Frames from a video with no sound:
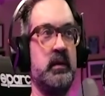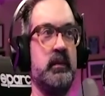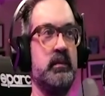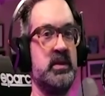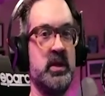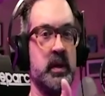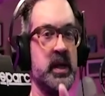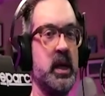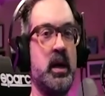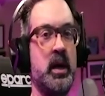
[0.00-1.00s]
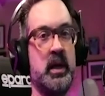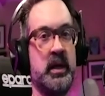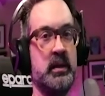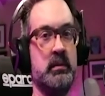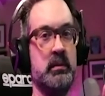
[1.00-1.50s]
Tony Hawk
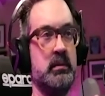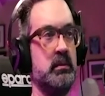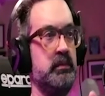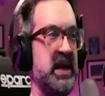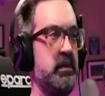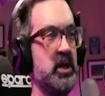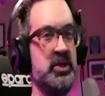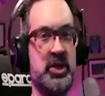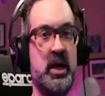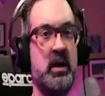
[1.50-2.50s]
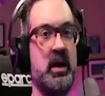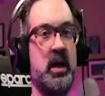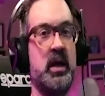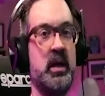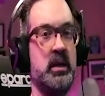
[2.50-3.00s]
and Bam
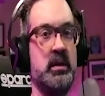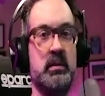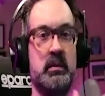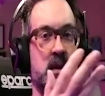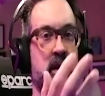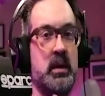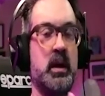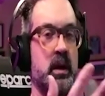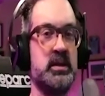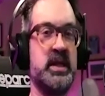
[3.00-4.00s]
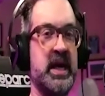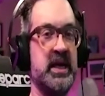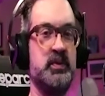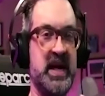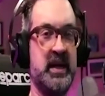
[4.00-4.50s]
Margera, and, you know, all those guys
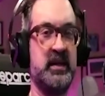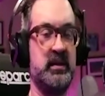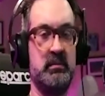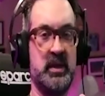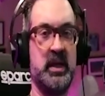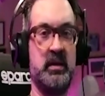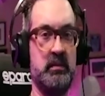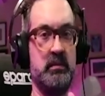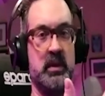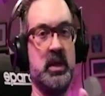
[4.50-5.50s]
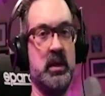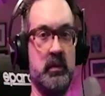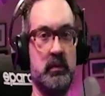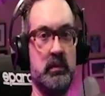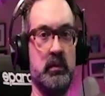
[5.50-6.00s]
back the, you know,
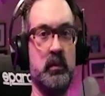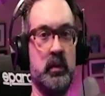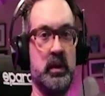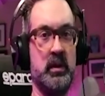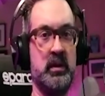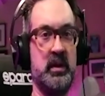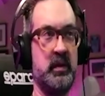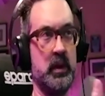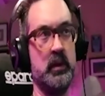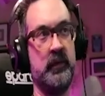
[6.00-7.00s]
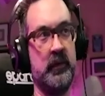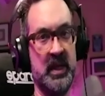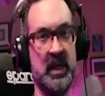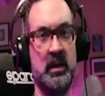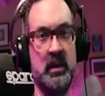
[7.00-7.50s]
w- that rode for
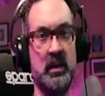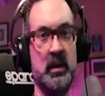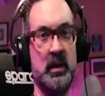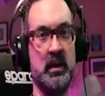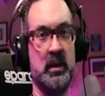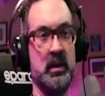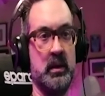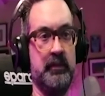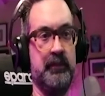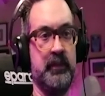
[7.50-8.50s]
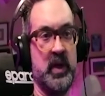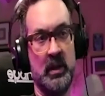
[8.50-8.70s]
me um, and our